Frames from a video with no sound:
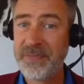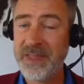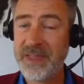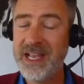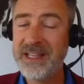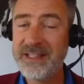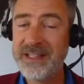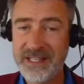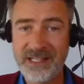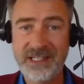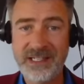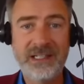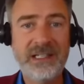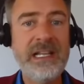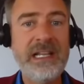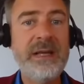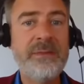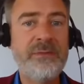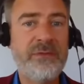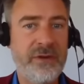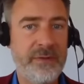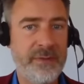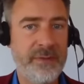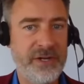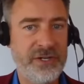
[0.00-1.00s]
It's a clean
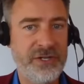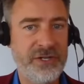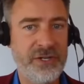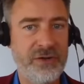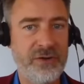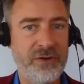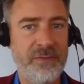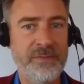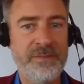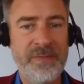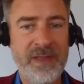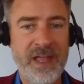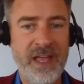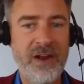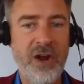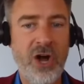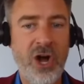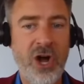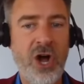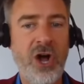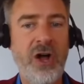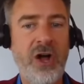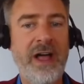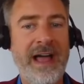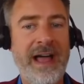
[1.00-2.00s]
room issue. It
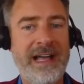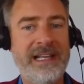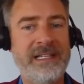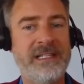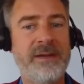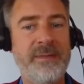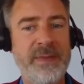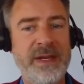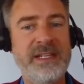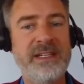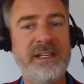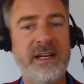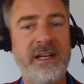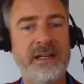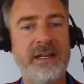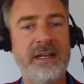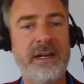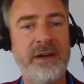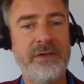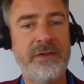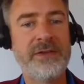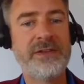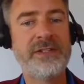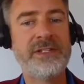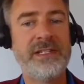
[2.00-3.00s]
all has to be done
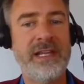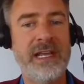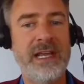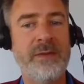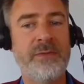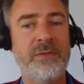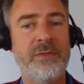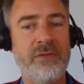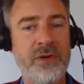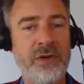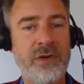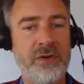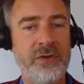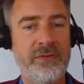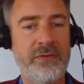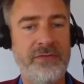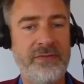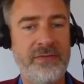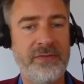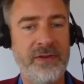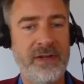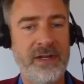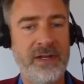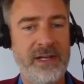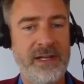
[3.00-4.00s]
under the same
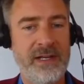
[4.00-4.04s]
roof.